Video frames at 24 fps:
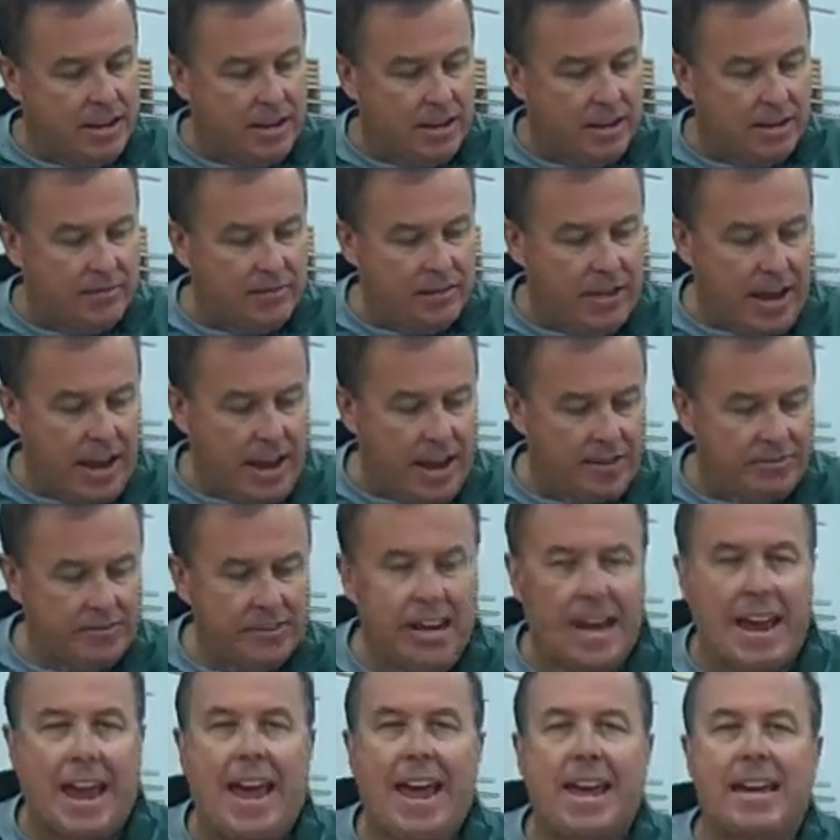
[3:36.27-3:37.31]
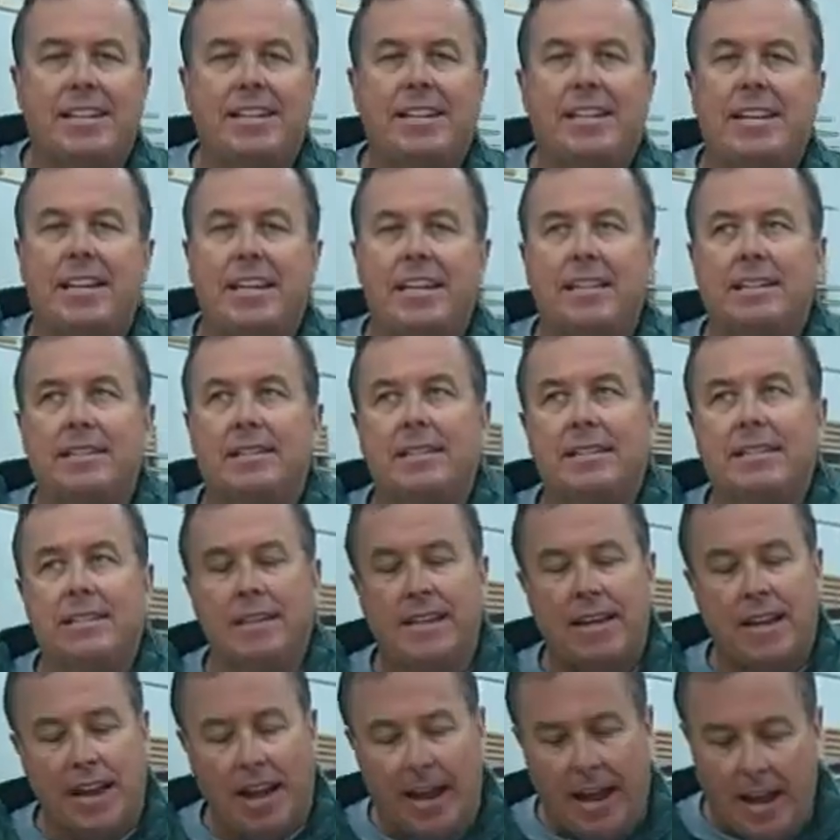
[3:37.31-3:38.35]
If you have to add heat
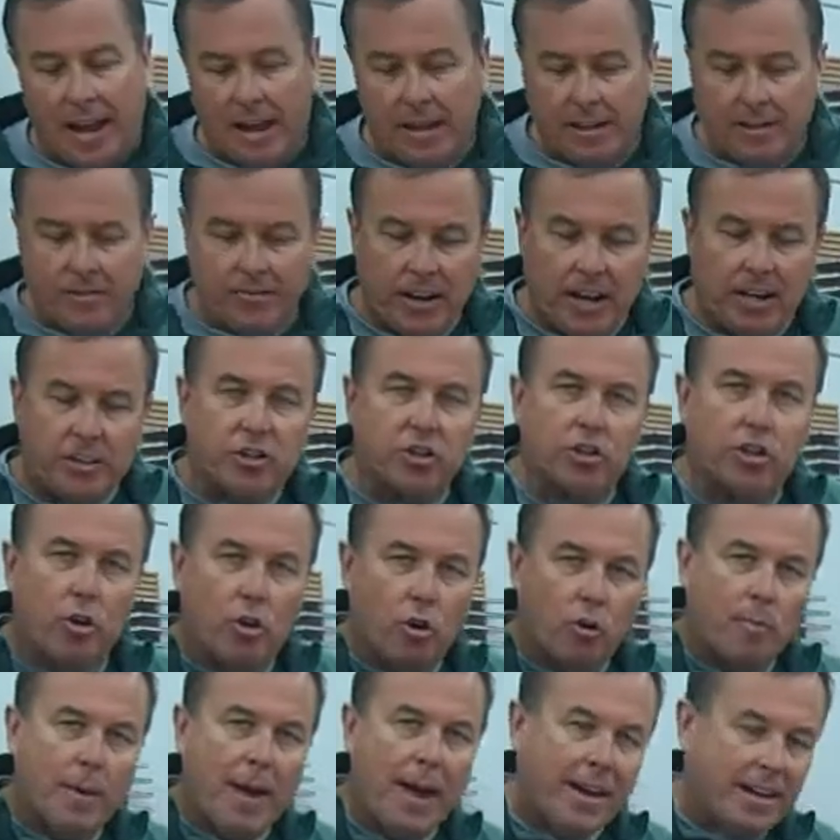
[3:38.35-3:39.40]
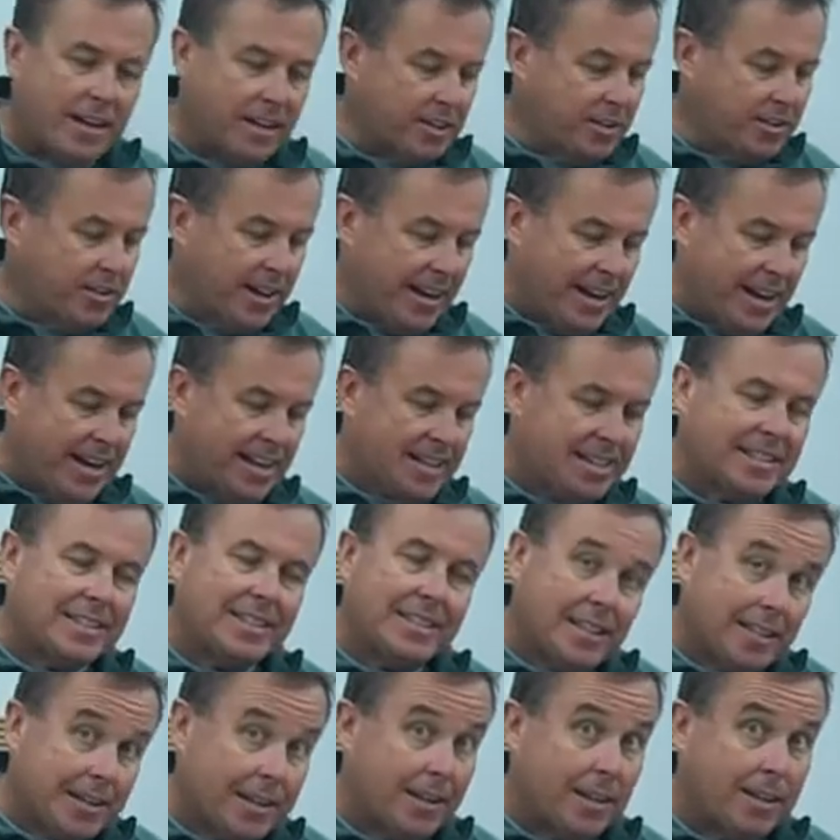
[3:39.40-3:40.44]
and you've got your whole bag of grain
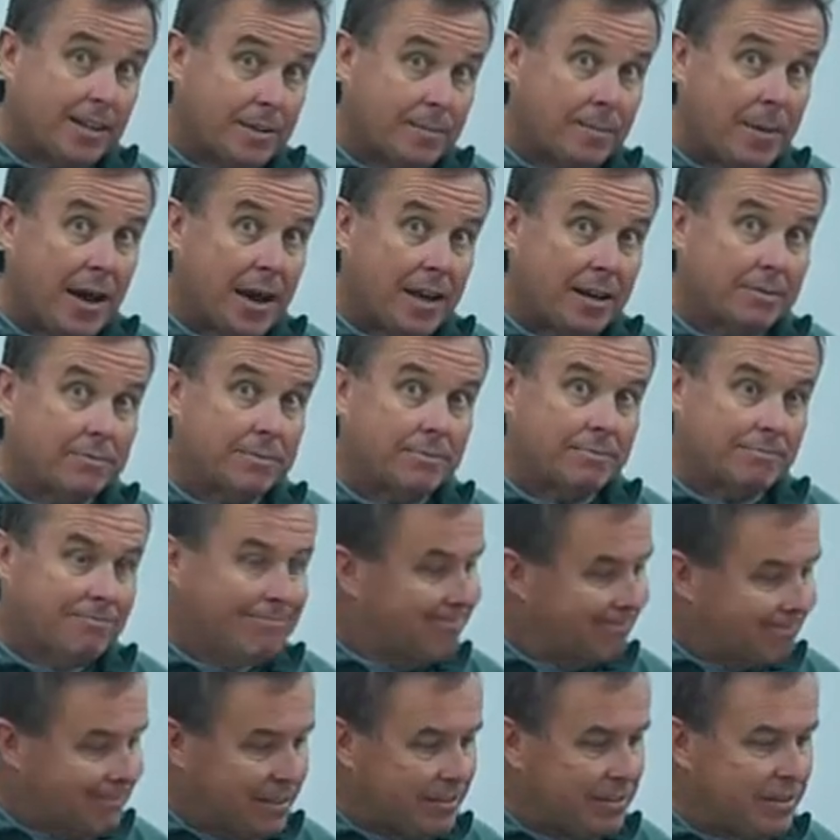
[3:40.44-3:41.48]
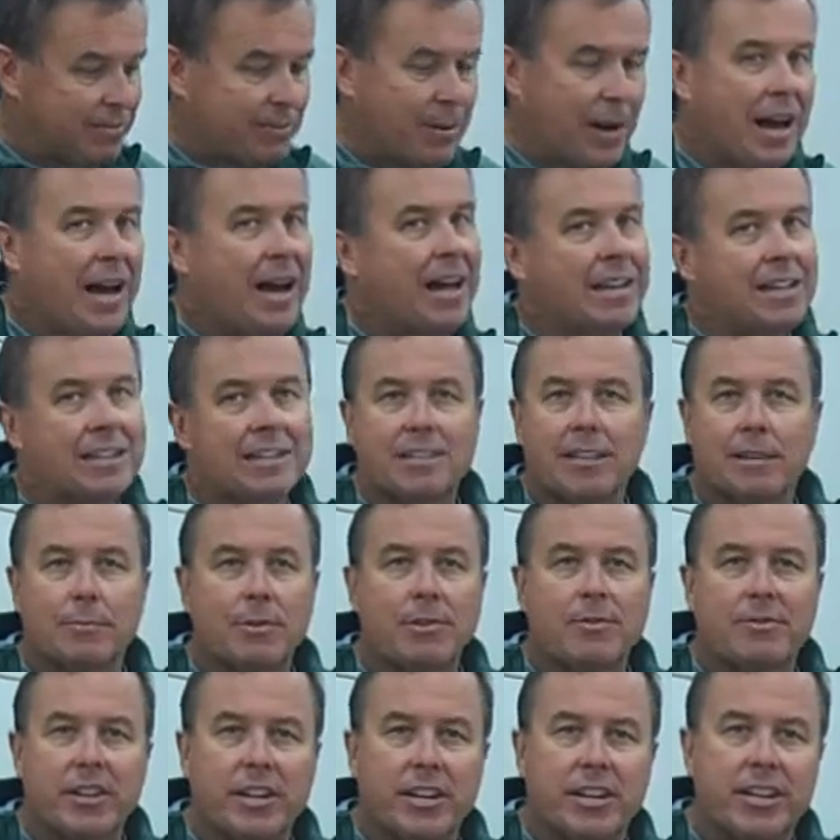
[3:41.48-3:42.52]
sitting on the bottom of the pot, it's going to
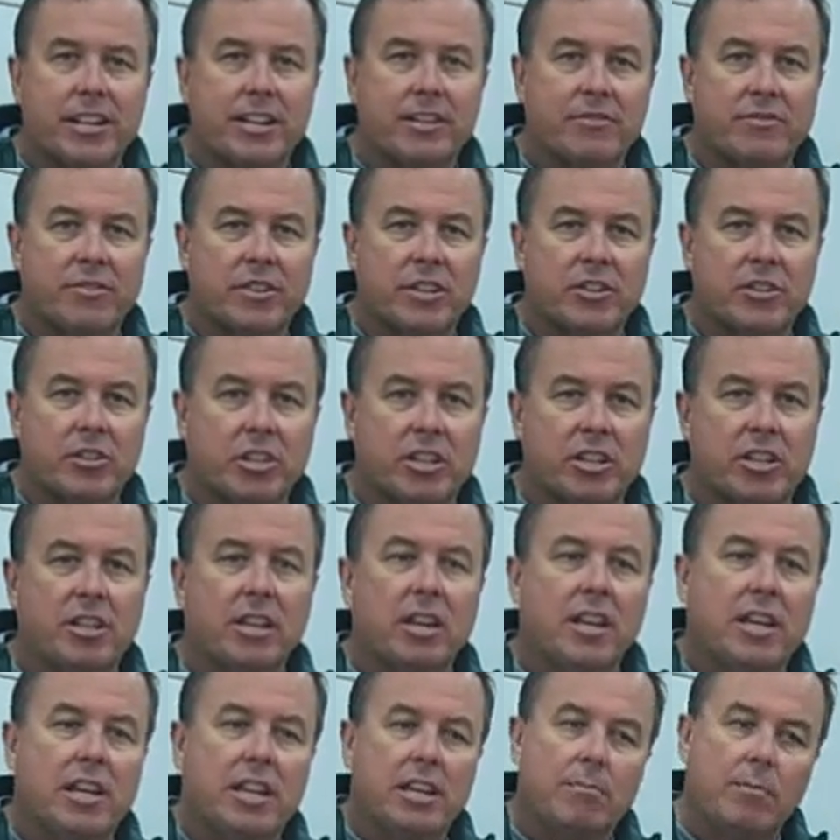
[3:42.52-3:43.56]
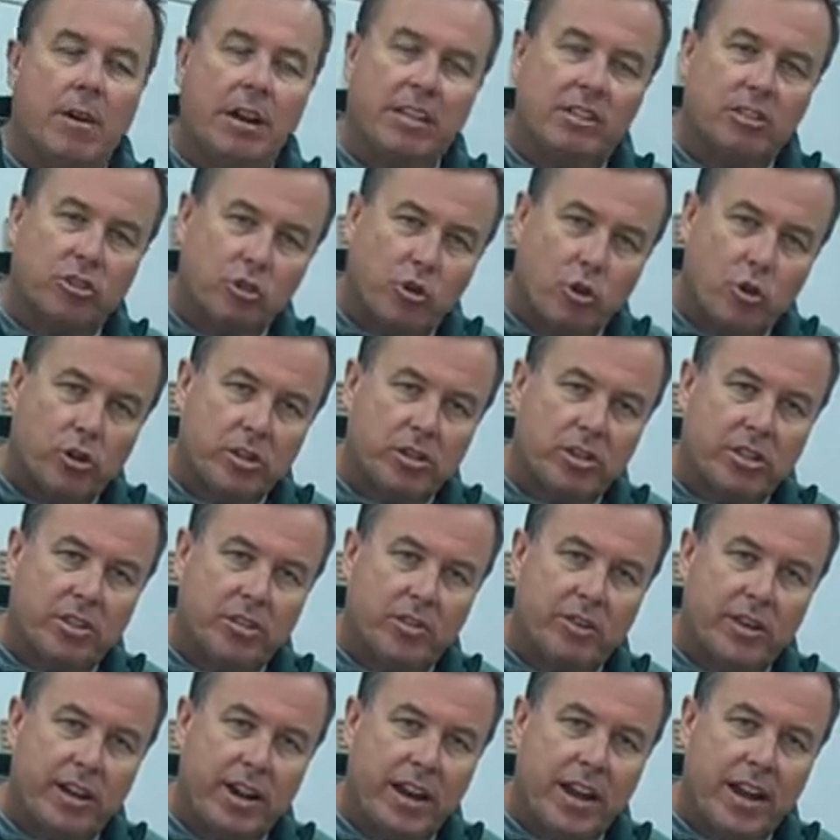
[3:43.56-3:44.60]
be very inefficient. You might scorch the
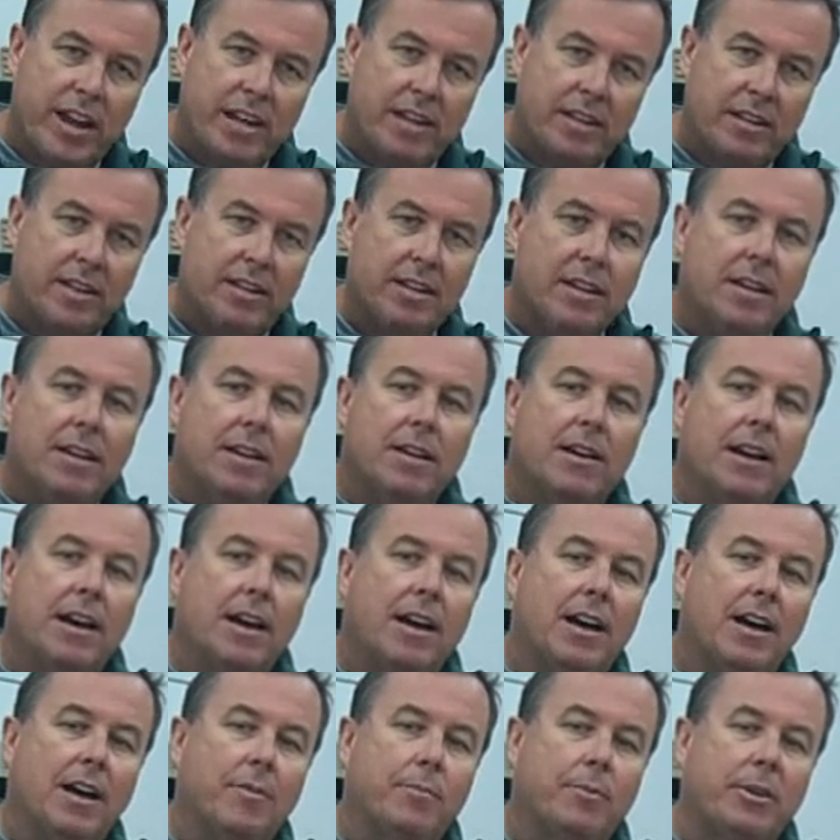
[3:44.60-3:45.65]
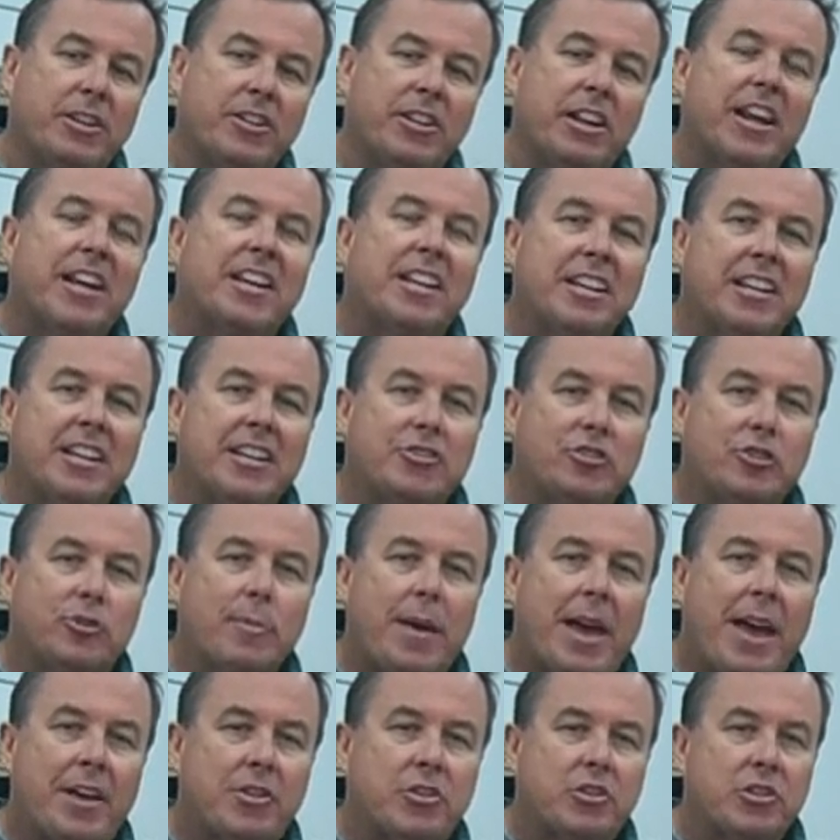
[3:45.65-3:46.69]
grain, but you're not going to hit your
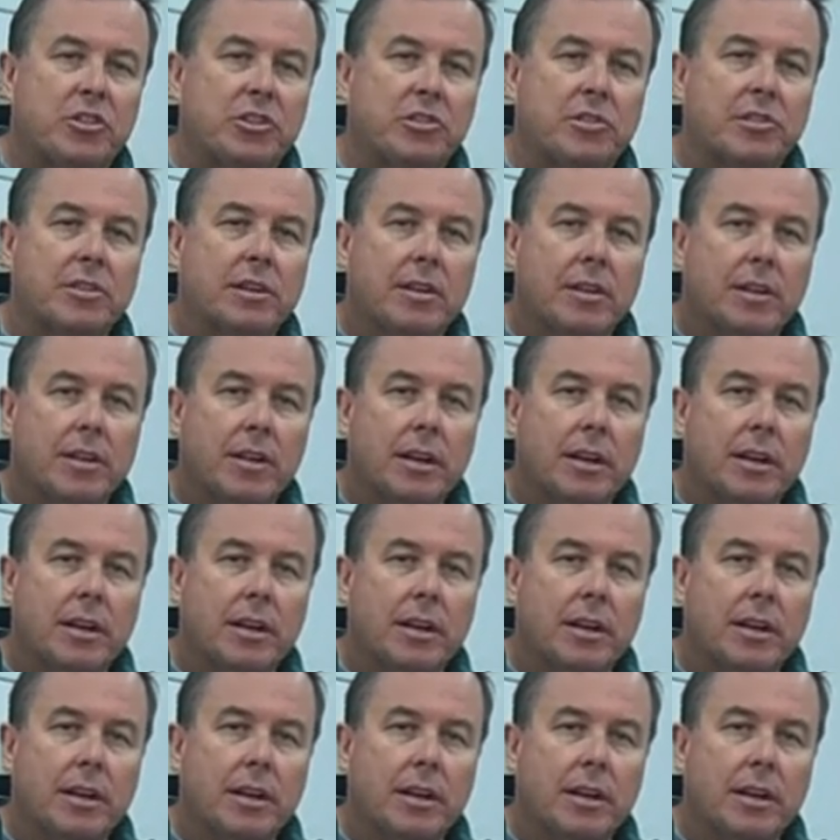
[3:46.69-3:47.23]
mashes.